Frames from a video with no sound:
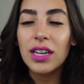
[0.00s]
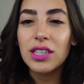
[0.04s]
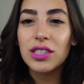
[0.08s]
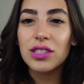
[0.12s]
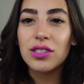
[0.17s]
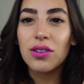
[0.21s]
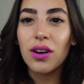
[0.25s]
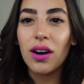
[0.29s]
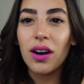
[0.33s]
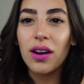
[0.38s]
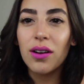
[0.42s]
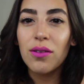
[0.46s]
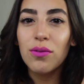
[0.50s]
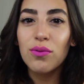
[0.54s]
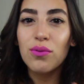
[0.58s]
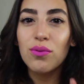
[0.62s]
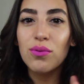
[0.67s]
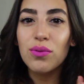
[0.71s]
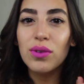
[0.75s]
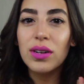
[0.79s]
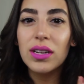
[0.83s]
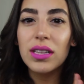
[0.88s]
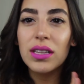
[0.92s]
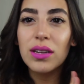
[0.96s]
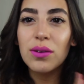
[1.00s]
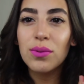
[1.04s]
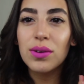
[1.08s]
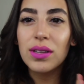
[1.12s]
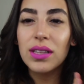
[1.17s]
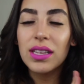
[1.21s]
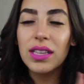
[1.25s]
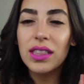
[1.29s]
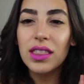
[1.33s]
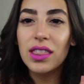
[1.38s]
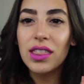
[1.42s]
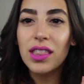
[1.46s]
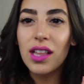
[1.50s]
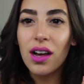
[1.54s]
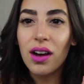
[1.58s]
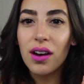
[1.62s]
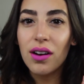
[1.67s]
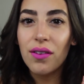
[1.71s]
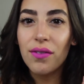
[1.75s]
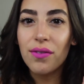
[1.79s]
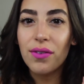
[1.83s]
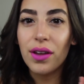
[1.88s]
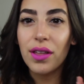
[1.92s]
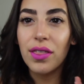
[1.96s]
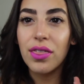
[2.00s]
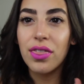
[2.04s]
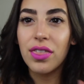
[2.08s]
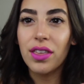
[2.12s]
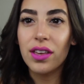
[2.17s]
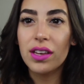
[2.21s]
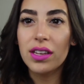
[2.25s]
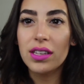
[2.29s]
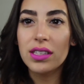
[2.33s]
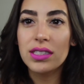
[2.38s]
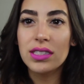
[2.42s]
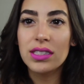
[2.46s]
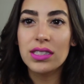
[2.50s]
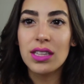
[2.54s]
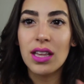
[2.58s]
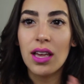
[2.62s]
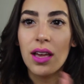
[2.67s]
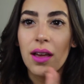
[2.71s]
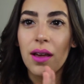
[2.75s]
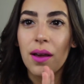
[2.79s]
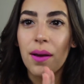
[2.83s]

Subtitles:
So I really, really love this